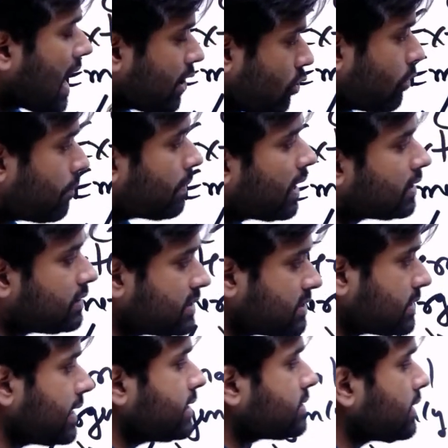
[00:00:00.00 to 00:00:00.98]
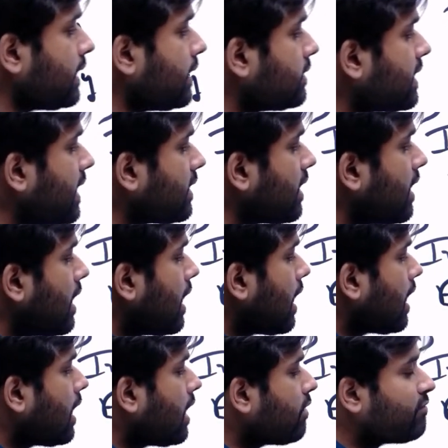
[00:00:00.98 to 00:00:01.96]
hope this thing is clear, that
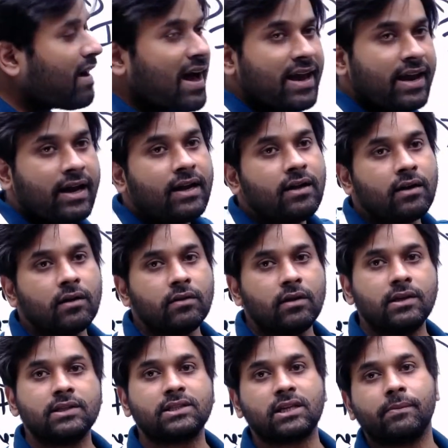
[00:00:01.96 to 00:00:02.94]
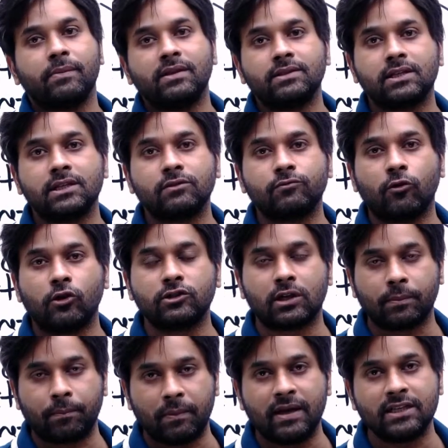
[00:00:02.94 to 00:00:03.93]
why internal disturbances was
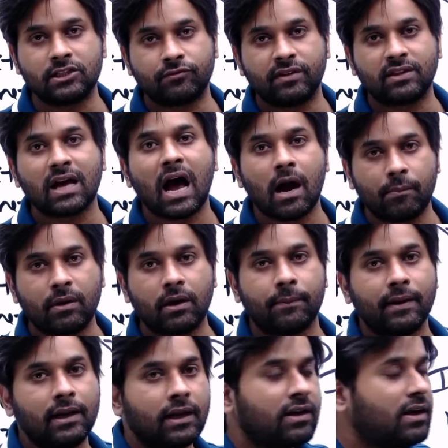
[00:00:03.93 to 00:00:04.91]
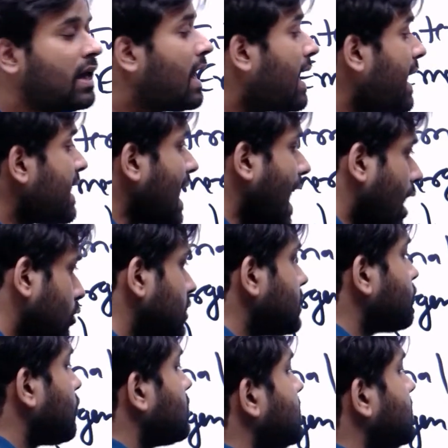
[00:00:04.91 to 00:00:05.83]
replaced with armed rebellion, and how this was